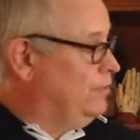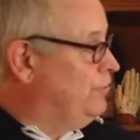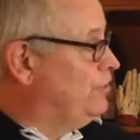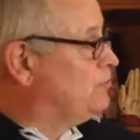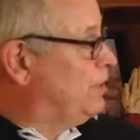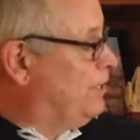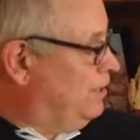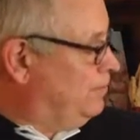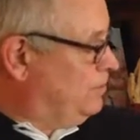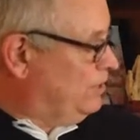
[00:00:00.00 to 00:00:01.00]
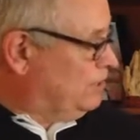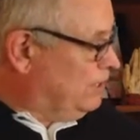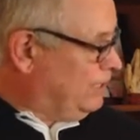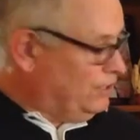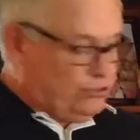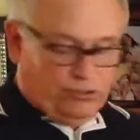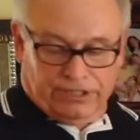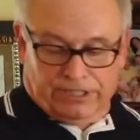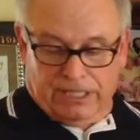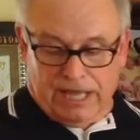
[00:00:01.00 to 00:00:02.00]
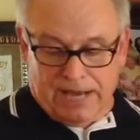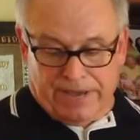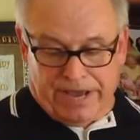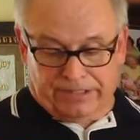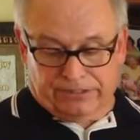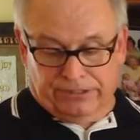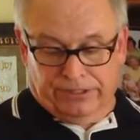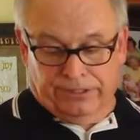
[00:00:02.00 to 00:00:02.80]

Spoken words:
This leads to the climax